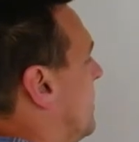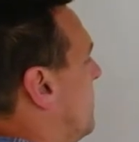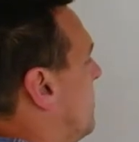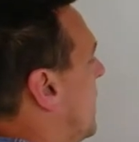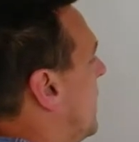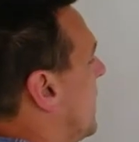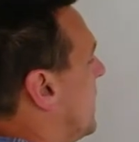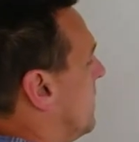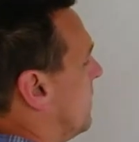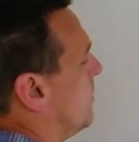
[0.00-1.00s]

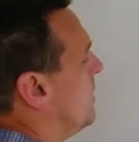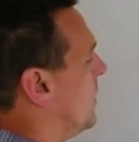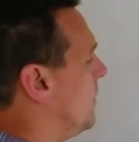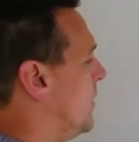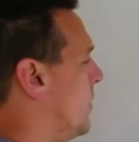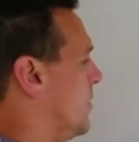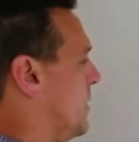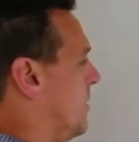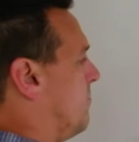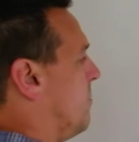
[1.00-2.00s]
pi, we all know
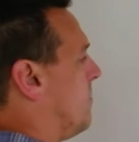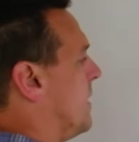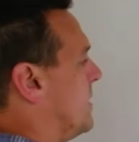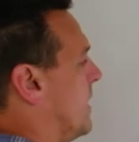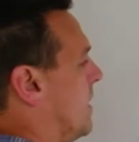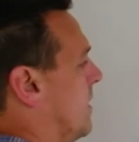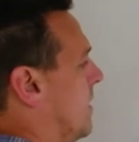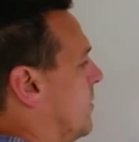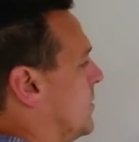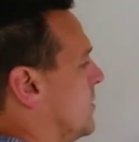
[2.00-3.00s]
that if we write that
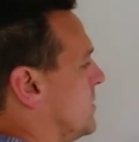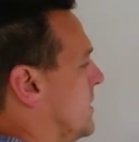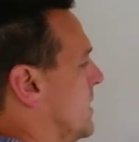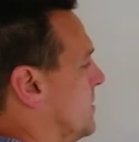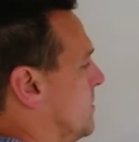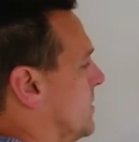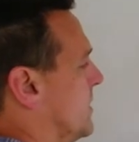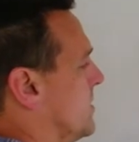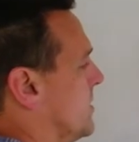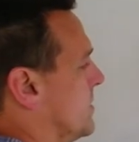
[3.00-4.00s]
out those decimal
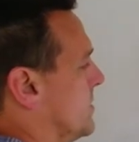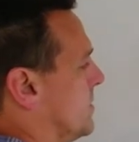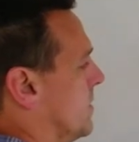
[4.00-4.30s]
digits,